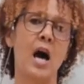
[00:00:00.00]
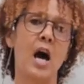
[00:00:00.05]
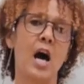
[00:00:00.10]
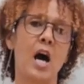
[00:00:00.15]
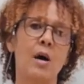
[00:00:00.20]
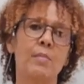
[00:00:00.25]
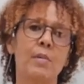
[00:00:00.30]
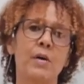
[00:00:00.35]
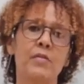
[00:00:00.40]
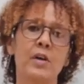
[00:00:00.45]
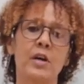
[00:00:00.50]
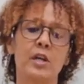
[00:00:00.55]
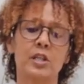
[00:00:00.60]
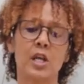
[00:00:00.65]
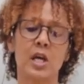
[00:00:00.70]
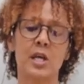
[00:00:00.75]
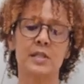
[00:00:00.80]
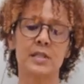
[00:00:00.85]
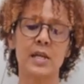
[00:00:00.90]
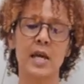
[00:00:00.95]
that
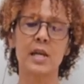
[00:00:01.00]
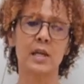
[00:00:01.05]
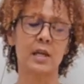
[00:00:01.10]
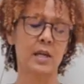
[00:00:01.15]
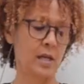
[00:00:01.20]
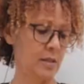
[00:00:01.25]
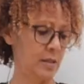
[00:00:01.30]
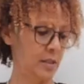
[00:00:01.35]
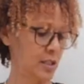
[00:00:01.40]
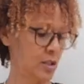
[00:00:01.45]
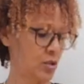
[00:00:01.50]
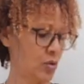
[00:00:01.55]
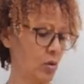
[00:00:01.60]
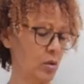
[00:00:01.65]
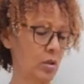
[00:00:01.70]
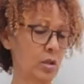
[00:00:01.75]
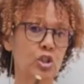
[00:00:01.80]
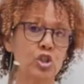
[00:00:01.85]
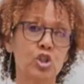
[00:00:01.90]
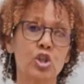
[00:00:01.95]
take the
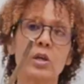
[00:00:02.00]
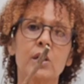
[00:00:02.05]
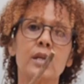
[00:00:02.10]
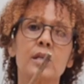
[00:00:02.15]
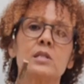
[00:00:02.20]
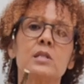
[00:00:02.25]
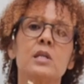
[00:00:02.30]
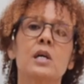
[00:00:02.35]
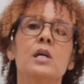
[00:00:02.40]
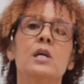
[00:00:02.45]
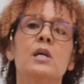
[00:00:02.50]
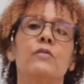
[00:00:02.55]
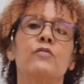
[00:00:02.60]
soil sugars